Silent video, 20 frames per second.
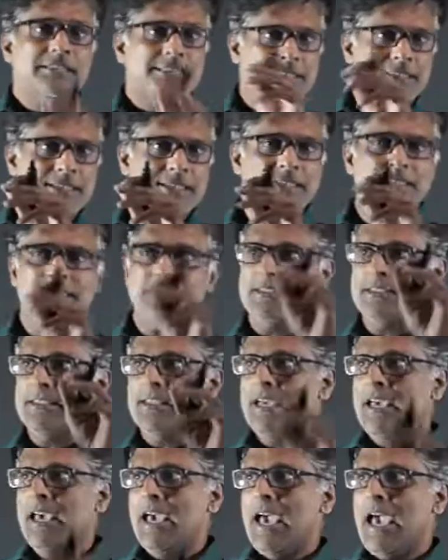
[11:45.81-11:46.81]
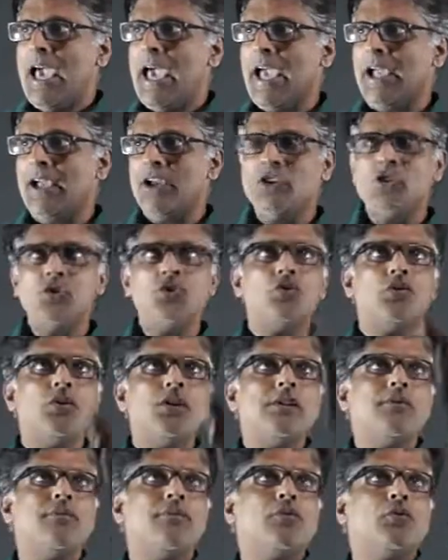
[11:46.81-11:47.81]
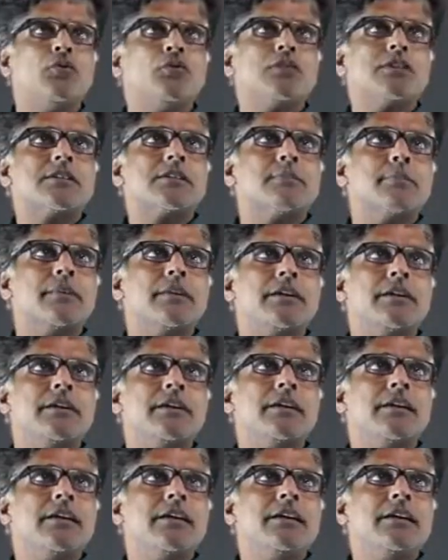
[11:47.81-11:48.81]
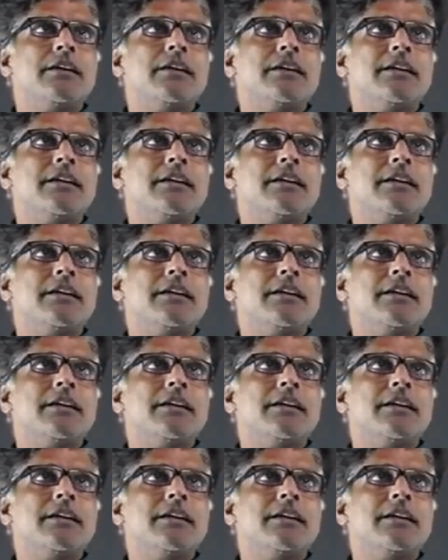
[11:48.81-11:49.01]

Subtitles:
since actual force P